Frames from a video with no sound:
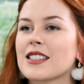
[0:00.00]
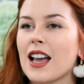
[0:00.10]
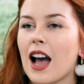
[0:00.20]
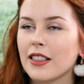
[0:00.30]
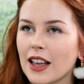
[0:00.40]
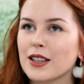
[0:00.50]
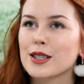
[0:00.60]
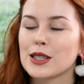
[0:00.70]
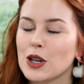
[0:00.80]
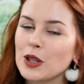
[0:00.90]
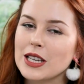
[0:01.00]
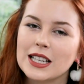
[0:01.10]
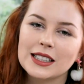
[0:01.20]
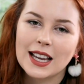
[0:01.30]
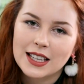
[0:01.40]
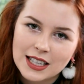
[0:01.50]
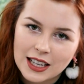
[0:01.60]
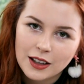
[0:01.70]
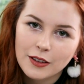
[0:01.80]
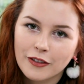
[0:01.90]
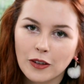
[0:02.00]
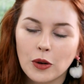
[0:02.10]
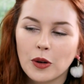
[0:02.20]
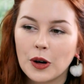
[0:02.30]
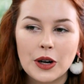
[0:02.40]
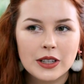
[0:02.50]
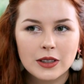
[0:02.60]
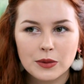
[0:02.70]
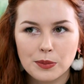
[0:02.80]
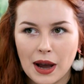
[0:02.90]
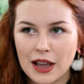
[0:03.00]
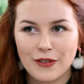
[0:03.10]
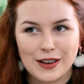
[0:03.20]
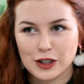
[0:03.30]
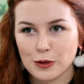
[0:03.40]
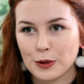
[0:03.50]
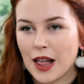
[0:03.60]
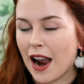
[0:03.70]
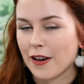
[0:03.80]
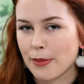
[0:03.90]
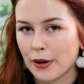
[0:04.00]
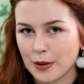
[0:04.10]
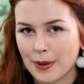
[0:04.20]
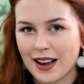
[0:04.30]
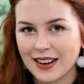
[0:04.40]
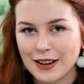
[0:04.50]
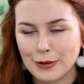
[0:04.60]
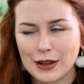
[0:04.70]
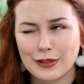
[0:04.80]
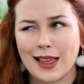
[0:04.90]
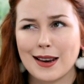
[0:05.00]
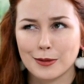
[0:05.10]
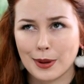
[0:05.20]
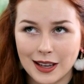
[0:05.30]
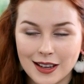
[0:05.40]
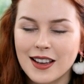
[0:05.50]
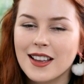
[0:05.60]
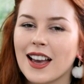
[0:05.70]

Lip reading: I like slowly collecting for my eventual Harry Potter party, whenever that'll be,